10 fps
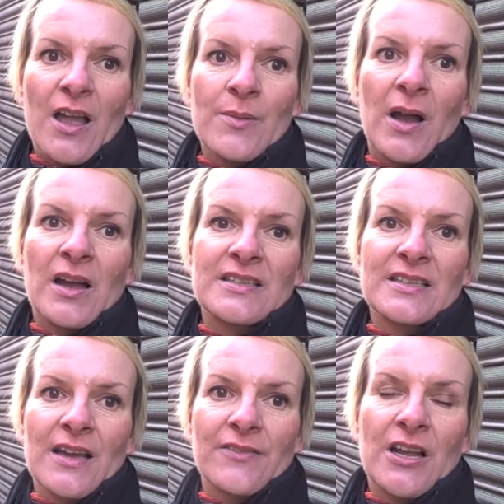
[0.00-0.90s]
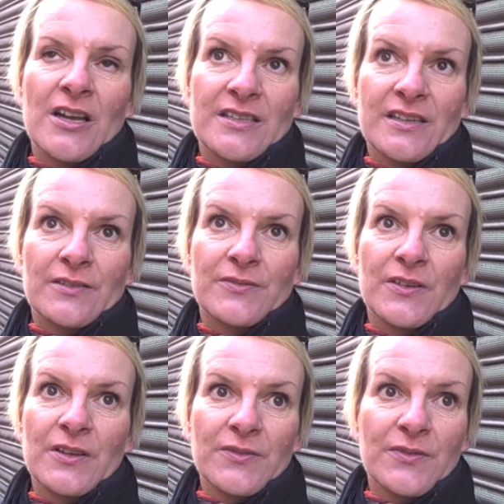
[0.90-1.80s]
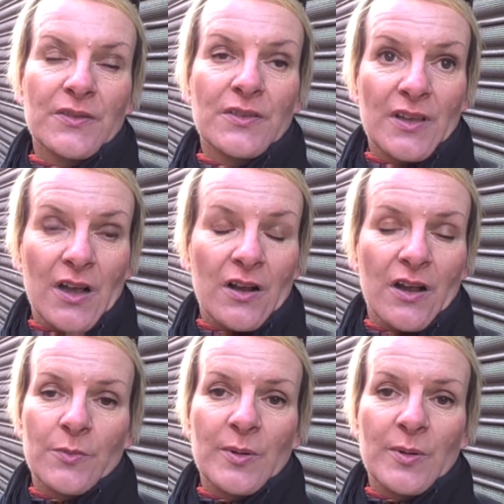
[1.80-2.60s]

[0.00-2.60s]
I did have an idea of the archives,